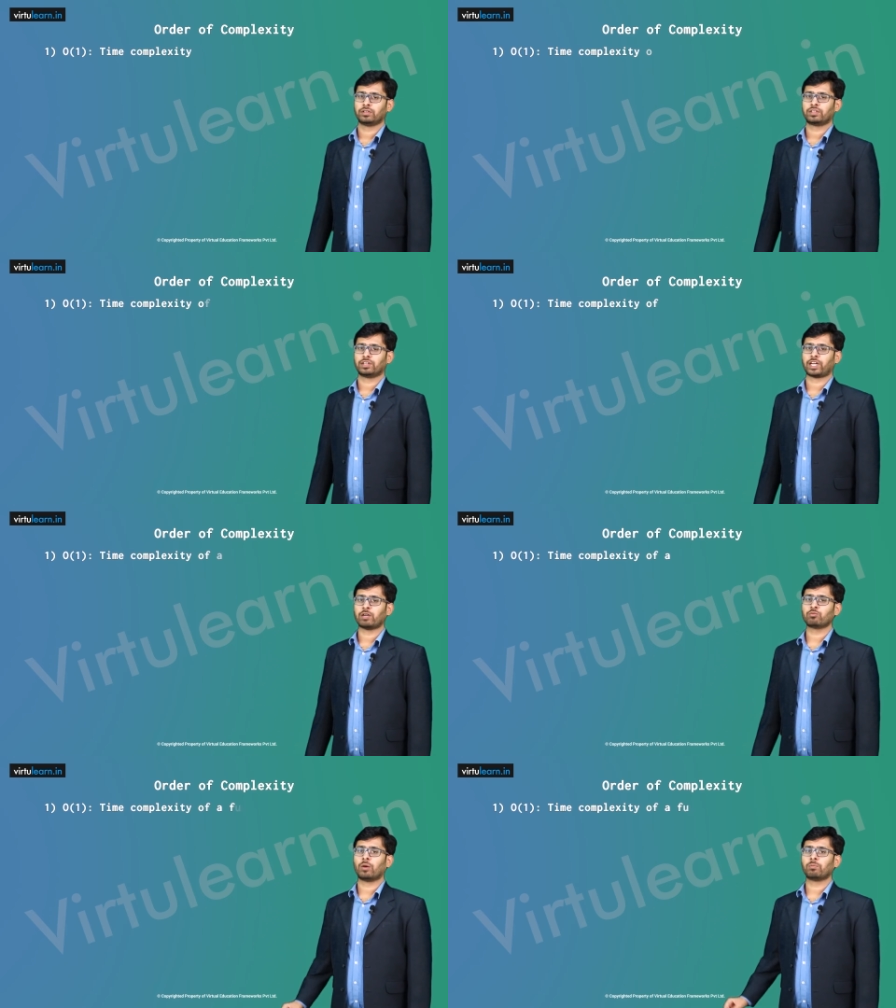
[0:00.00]
The
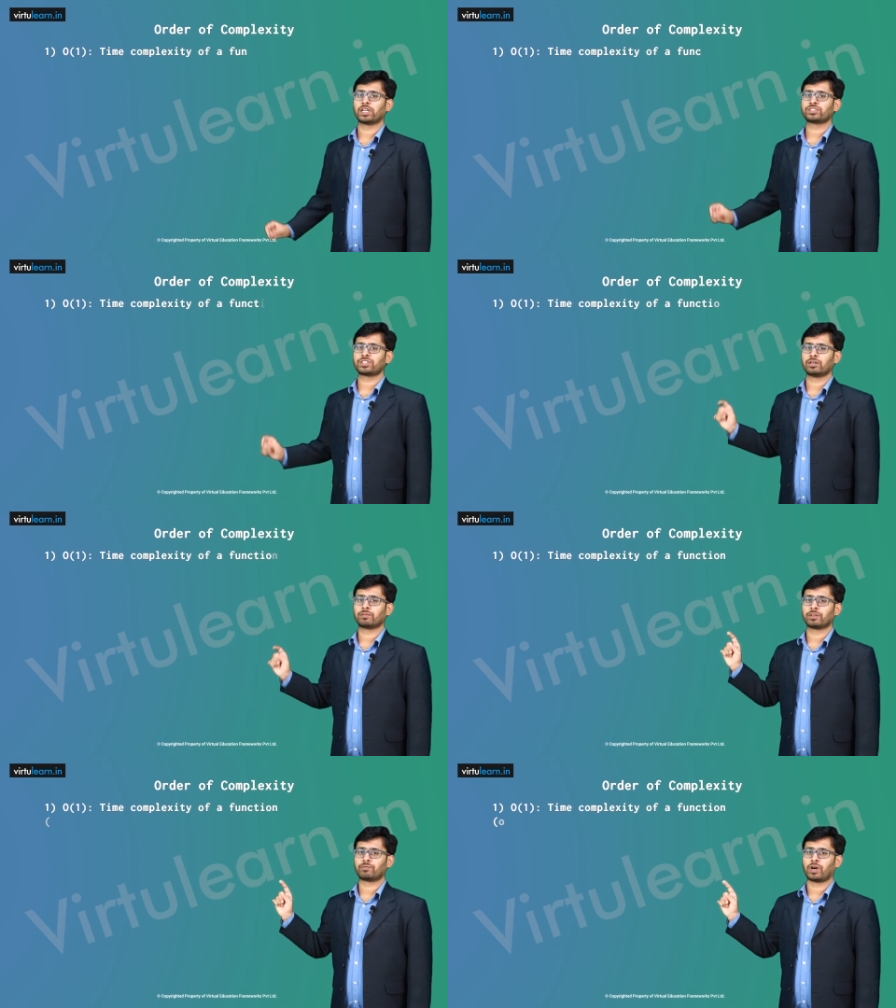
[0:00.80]
time complexity
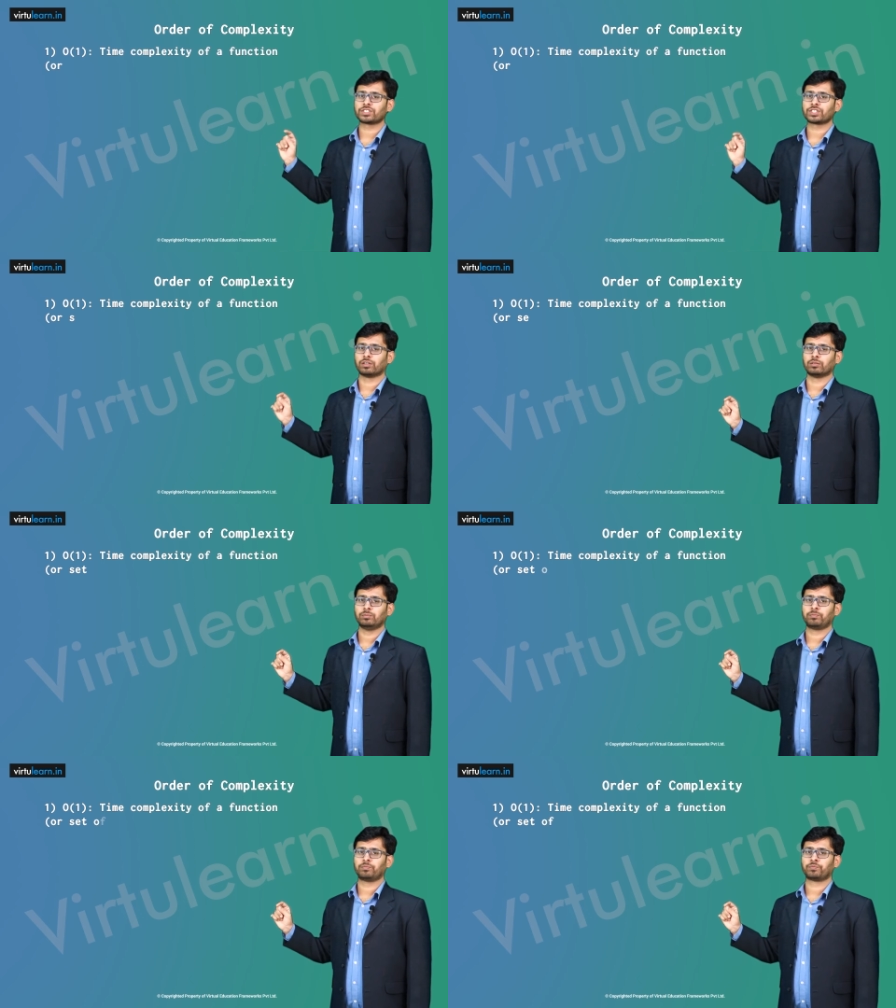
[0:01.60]
of the function
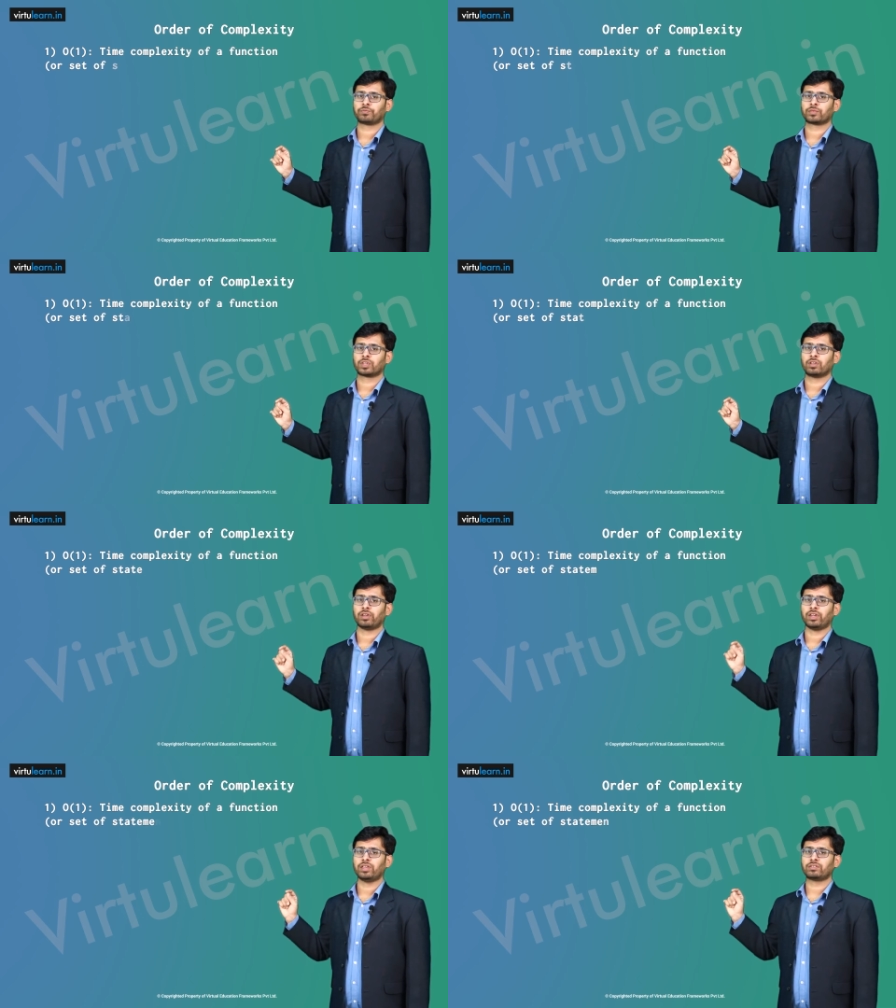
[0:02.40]

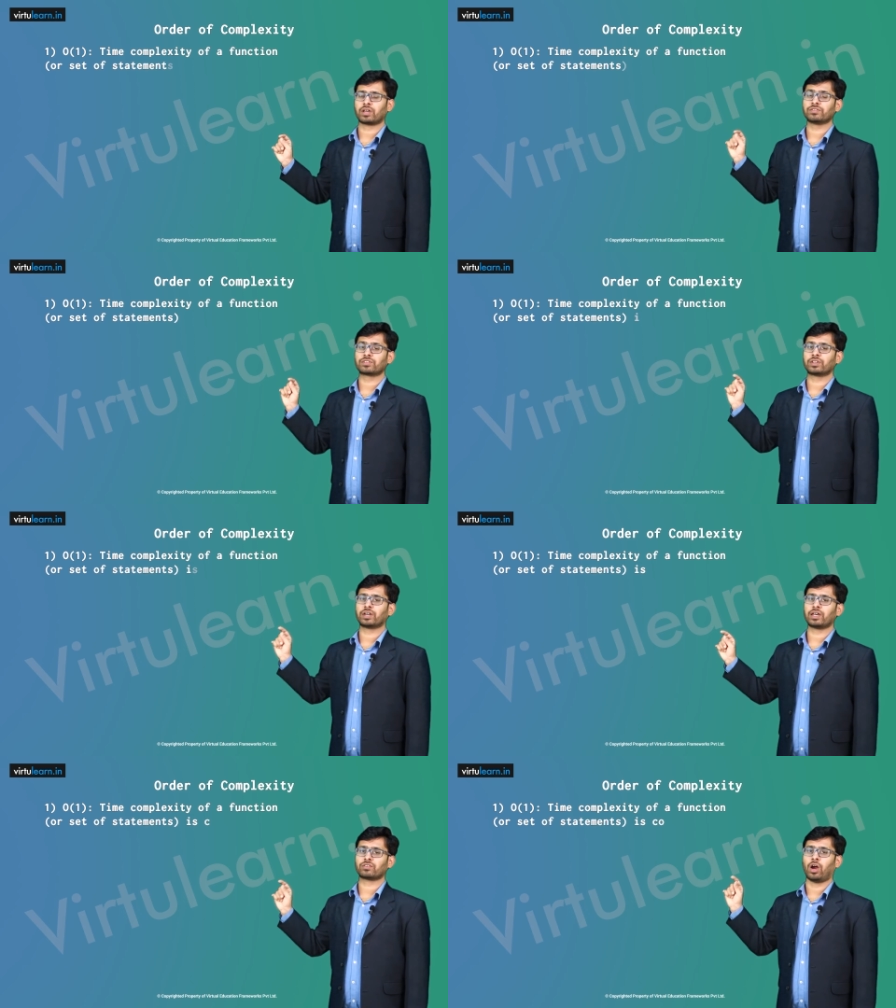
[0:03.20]
is considered
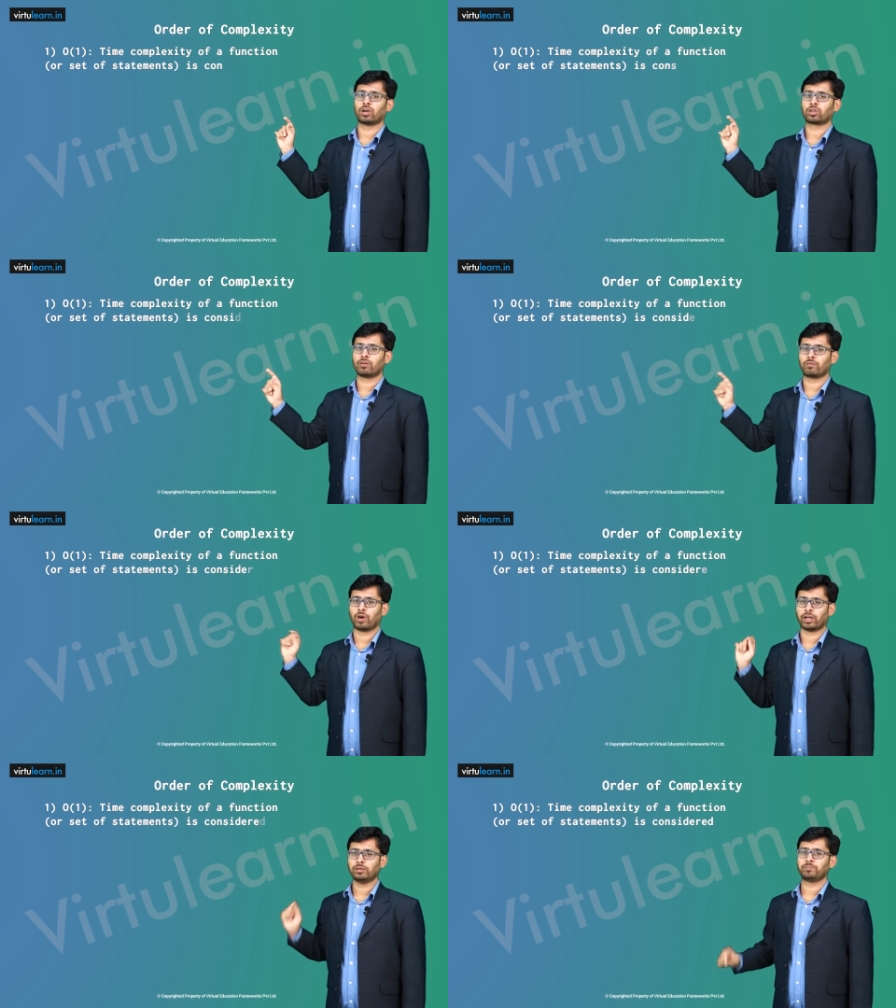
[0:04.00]
as order of
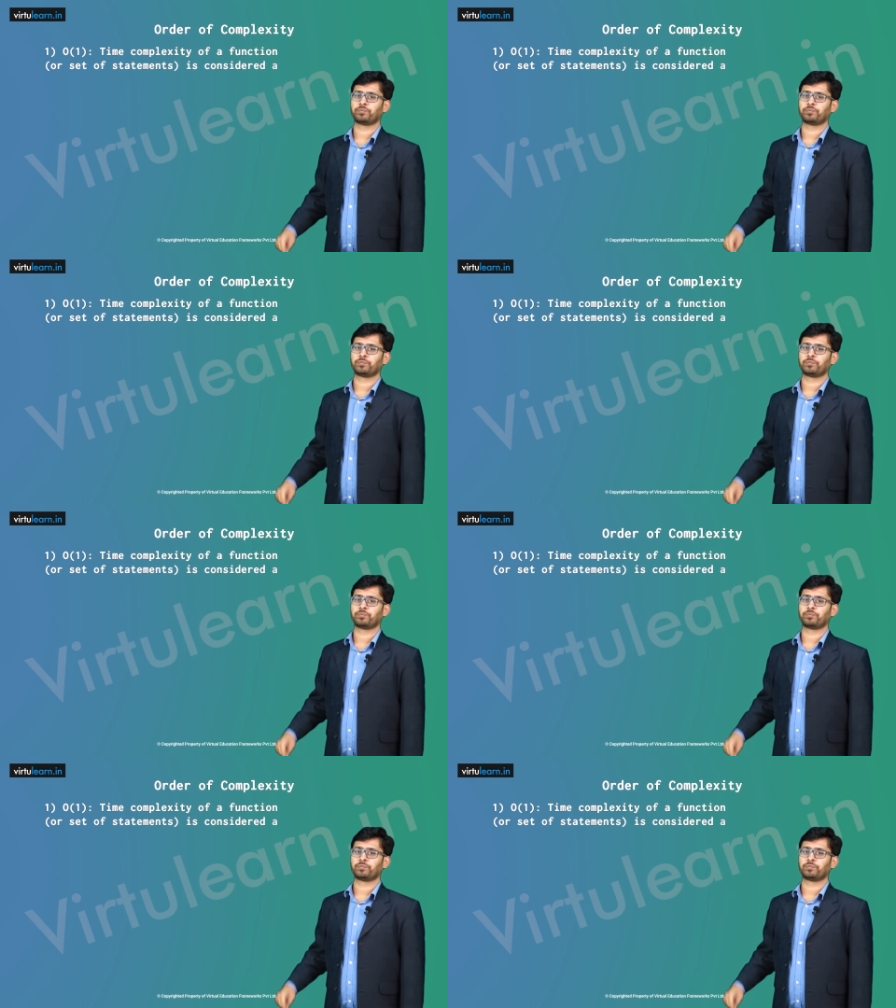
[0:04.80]
one